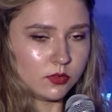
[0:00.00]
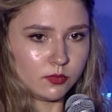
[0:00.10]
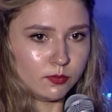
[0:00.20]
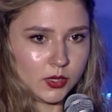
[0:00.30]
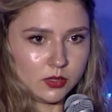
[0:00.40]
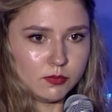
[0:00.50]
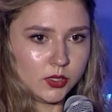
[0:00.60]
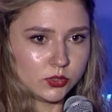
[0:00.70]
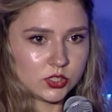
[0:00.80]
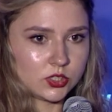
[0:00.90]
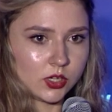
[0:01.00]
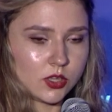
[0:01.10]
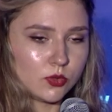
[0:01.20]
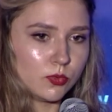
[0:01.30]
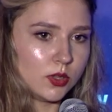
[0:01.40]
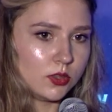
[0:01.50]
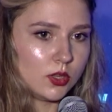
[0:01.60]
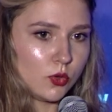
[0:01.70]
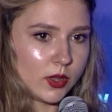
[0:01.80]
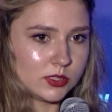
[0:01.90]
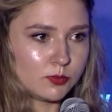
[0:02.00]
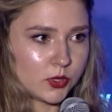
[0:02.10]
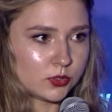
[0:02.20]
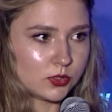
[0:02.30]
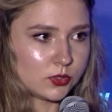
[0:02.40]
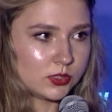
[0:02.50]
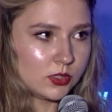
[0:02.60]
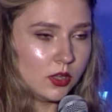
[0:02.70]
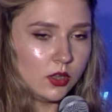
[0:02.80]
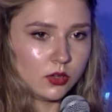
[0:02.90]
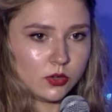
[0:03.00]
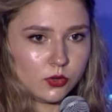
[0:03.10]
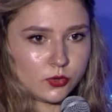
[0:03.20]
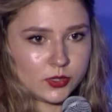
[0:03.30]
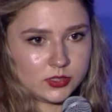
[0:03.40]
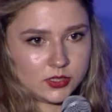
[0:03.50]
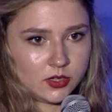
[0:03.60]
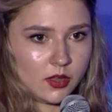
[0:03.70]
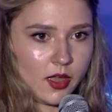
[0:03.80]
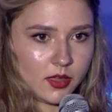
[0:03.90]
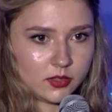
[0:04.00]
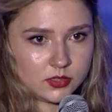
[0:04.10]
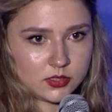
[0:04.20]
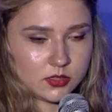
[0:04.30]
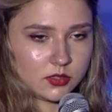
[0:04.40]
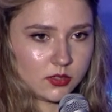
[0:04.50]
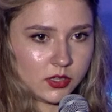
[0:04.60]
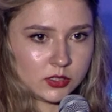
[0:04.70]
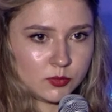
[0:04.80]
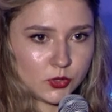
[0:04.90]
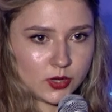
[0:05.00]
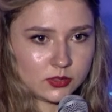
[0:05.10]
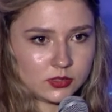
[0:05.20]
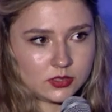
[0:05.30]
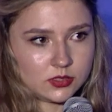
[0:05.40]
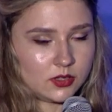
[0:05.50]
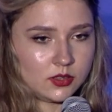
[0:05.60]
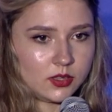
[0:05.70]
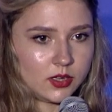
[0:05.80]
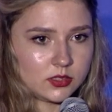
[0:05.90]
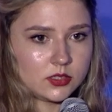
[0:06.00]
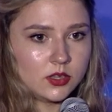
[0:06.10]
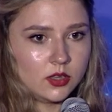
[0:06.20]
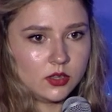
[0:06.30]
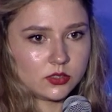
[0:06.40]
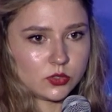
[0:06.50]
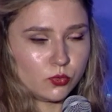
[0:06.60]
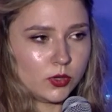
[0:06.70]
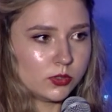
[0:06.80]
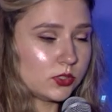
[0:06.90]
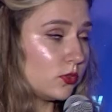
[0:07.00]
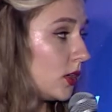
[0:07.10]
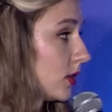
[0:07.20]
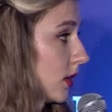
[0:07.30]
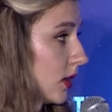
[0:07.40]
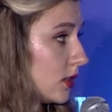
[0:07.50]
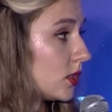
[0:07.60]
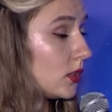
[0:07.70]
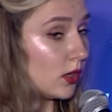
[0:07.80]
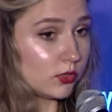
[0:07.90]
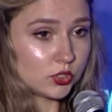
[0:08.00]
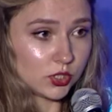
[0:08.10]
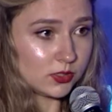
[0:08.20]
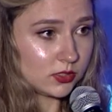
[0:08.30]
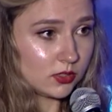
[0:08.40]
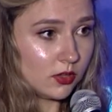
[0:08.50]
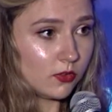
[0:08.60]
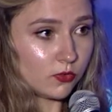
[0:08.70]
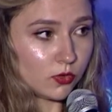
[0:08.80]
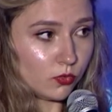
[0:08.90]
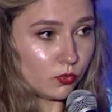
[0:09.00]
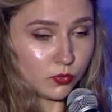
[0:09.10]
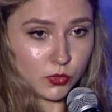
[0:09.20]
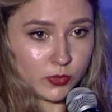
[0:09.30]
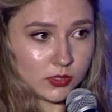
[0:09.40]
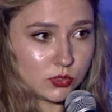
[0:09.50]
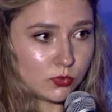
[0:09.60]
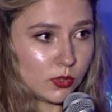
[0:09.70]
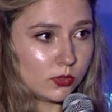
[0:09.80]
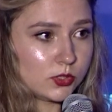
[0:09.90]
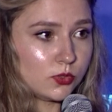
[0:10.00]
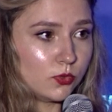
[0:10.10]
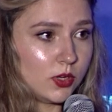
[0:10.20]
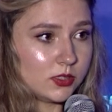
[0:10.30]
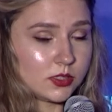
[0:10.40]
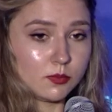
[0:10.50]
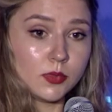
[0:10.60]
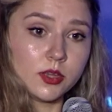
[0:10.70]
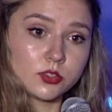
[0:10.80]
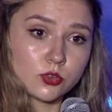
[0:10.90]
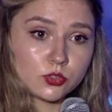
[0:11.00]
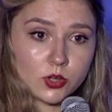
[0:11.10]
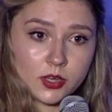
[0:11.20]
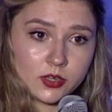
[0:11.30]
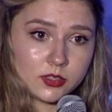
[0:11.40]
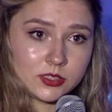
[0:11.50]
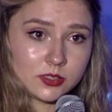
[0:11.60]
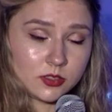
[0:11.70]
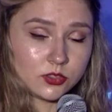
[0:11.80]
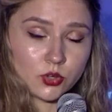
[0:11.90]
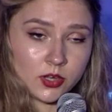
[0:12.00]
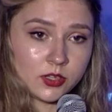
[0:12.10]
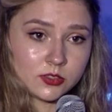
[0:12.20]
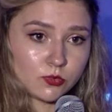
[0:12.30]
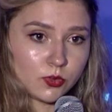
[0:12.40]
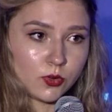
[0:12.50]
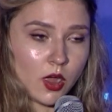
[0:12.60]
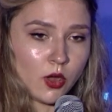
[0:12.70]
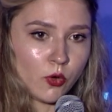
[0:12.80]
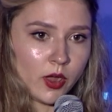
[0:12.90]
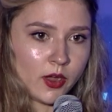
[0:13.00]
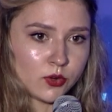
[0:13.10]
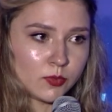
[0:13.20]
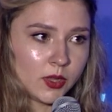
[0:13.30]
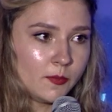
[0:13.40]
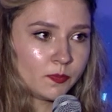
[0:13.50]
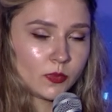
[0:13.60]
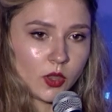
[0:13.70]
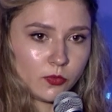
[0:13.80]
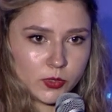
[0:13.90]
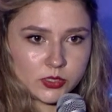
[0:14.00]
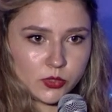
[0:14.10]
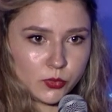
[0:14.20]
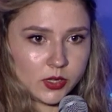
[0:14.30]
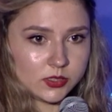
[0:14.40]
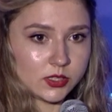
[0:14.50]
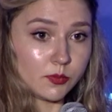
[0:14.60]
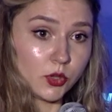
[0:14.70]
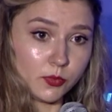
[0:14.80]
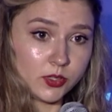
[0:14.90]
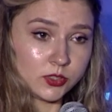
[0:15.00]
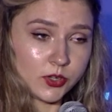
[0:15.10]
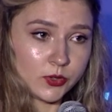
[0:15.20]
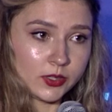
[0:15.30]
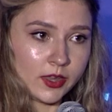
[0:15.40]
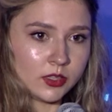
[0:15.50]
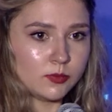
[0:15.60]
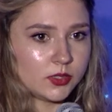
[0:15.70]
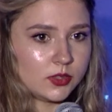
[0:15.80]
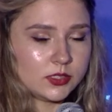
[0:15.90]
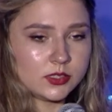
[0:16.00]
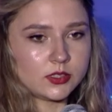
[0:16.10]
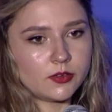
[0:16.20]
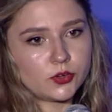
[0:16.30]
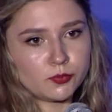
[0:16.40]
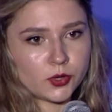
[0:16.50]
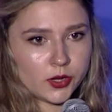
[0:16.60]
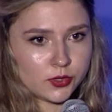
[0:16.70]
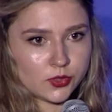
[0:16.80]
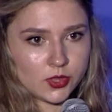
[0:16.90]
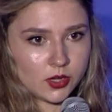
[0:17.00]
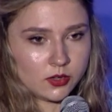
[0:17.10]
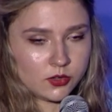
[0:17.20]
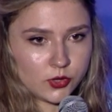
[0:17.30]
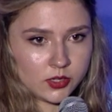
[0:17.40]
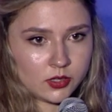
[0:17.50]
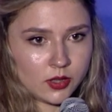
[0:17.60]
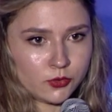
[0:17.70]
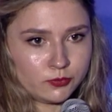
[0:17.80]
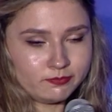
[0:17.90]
being built together with the US partners who already had experience in that. So we also need the technologies from the West. We also need some military trainings for our army. Obviously, we need some humanitarian aid, but this is never a prior thing right now.